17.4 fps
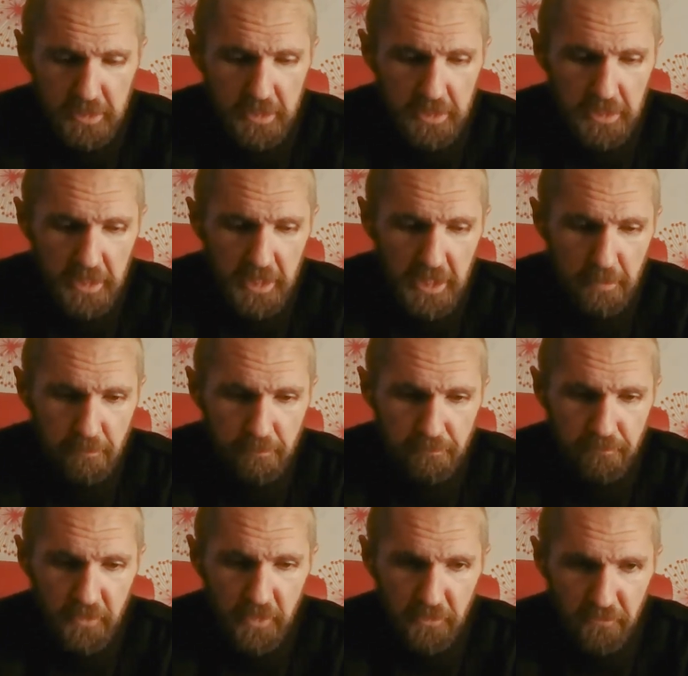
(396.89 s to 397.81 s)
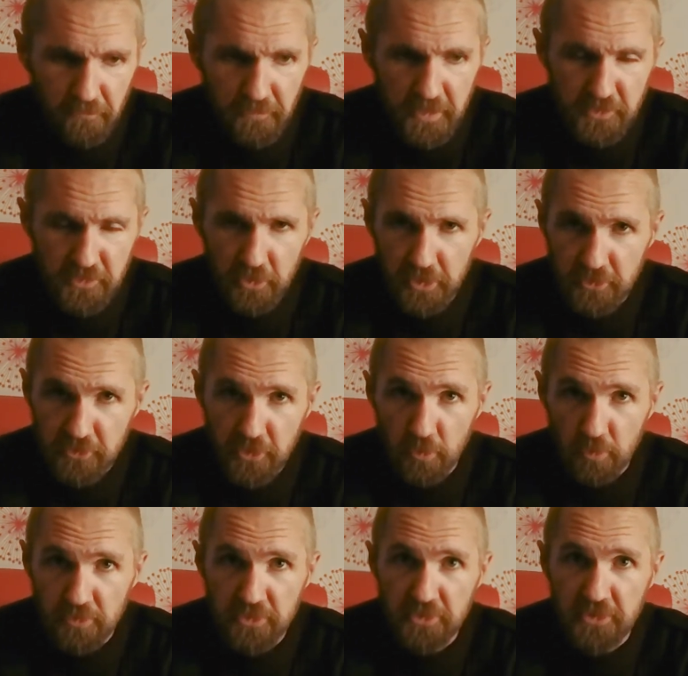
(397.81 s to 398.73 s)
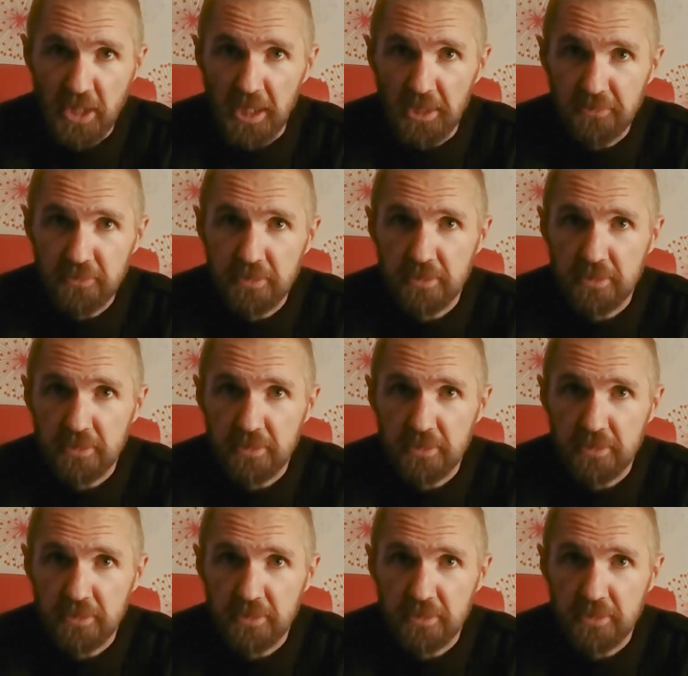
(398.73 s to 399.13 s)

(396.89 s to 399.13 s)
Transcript: that fits on its own stand.